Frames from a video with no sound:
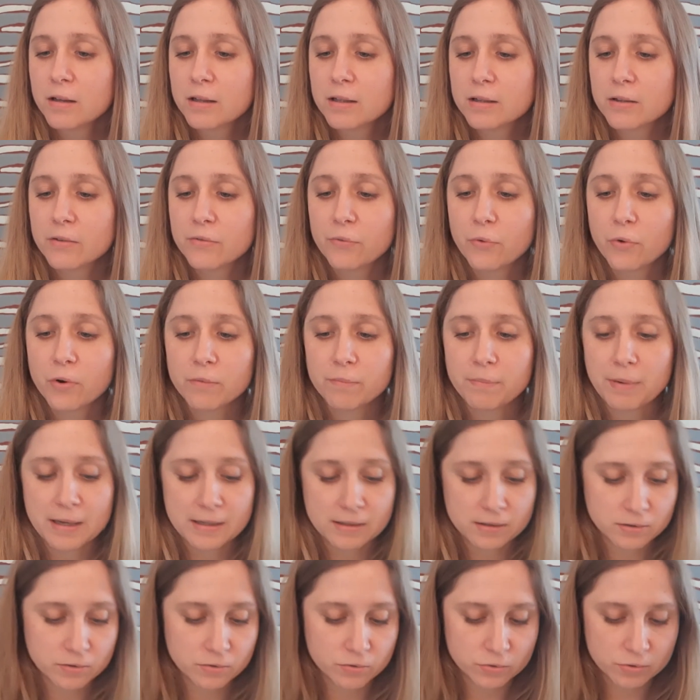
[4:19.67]
the Four of
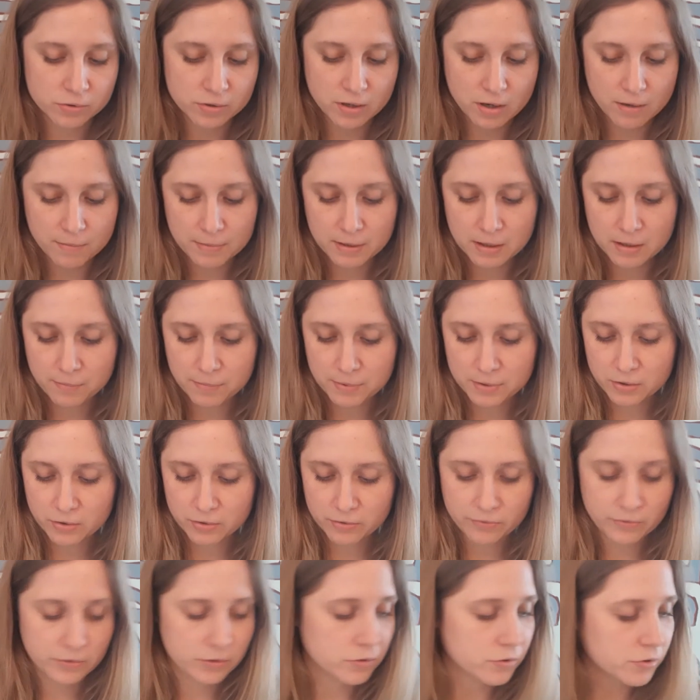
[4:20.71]
Pentacles coming up in your
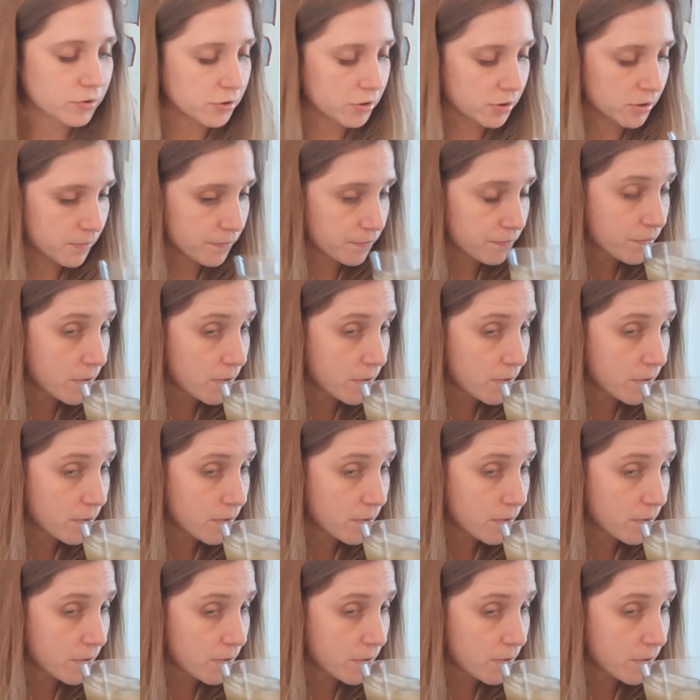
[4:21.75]
future.